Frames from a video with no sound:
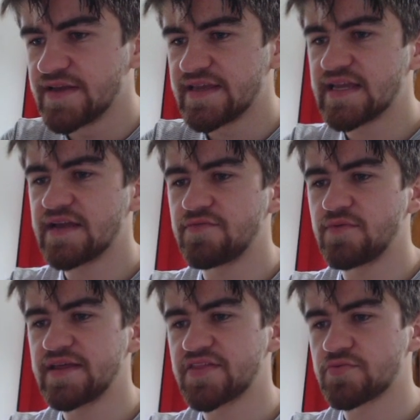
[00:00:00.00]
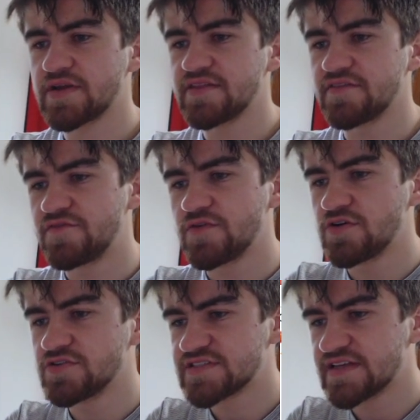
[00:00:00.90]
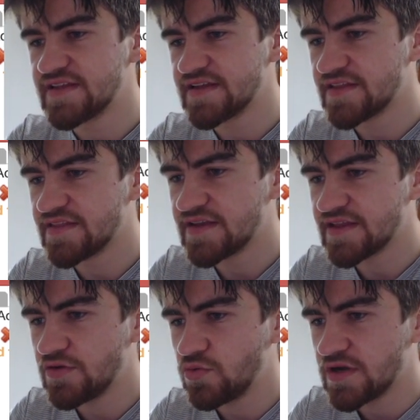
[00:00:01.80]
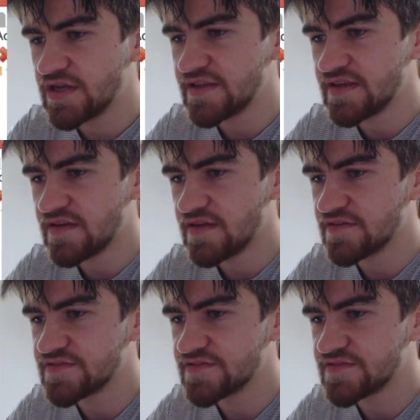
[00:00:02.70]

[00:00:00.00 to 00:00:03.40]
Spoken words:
he gave away 3 in the first, and then another one here,